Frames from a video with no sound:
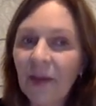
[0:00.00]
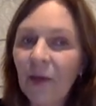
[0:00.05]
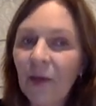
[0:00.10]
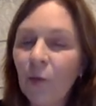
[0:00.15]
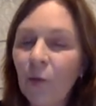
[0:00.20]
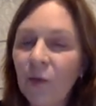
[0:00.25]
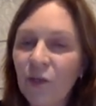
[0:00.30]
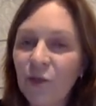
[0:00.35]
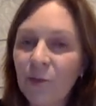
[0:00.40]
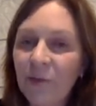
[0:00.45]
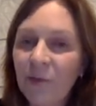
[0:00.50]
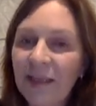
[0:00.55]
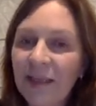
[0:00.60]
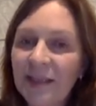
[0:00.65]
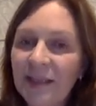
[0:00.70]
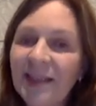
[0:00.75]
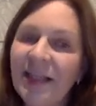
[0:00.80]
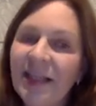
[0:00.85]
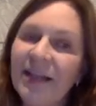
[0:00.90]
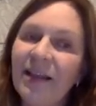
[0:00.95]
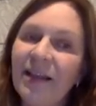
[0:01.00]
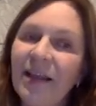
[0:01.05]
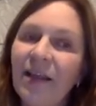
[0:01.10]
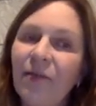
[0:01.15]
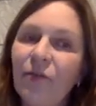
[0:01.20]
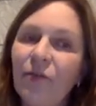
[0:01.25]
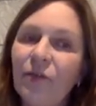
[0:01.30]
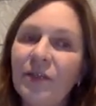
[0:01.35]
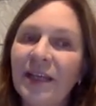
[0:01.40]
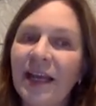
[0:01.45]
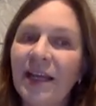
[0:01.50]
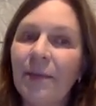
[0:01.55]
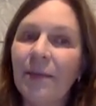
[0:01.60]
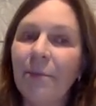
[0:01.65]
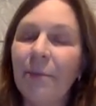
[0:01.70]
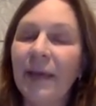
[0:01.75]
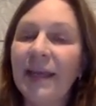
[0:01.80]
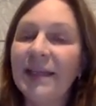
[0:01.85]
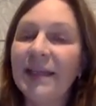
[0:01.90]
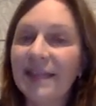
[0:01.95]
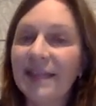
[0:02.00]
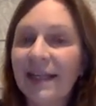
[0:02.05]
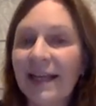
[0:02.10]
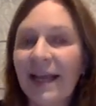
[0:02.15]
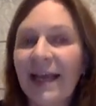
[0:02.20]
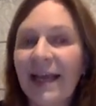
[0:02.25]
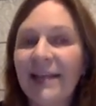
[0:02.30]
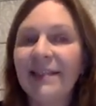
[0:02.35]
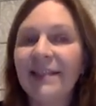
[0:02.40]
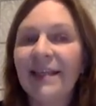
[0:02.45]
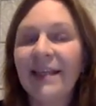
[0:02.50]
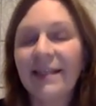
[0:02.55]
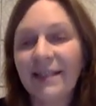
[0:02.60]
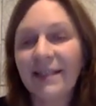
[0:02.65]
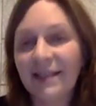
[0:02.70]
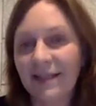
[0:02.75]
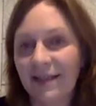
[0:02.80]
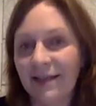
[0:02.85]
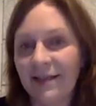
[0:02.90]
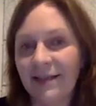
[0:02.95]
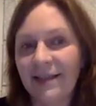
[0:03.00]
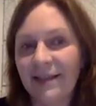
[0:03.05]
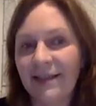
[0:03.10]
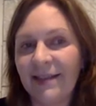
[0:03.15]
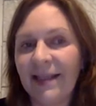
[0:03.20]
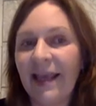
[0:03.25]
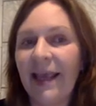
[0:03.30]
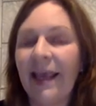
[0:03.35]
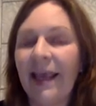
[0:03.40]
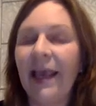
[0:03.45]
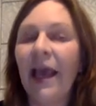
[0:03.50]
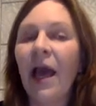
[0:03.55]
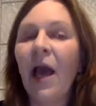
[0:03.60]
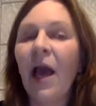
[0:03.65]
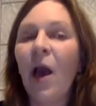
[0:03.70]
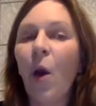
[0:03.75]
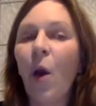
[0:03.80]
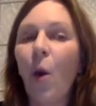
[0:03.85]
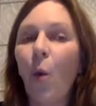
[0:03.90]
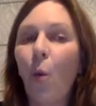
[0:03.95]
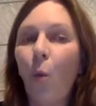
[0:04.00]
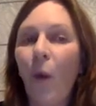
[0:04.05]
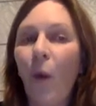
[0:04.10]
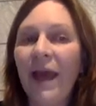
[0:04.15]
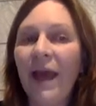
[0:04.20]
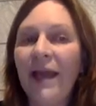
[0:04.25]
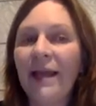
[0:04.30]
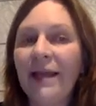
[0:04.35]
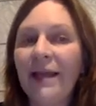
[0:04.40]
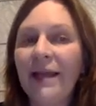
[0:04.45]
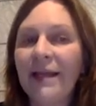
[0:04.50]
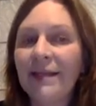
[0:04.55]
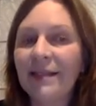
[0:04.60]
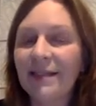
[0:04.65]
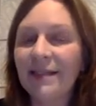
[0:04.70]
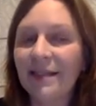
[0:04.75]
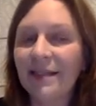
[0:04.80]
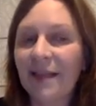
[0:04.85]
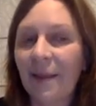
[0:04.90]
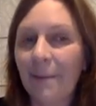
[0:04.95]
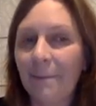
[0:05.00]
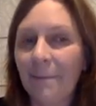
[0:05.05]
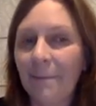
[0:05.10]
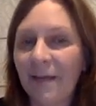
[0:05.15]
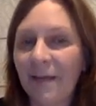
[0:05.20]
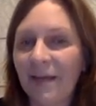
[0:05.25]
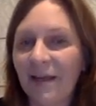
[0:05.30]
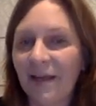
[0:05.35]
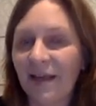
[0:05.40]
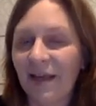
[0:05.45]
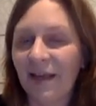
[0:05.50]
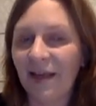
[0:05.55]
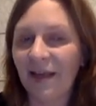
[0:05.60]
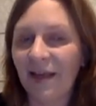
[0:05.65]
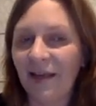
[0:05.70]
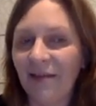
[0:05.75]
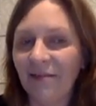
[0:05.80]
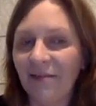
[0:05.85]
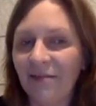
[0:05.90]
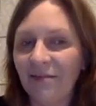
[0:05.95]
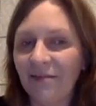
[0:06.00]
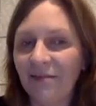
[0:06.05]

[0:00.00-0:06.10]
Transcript: which means that they would get basically a sentence saying when somebody,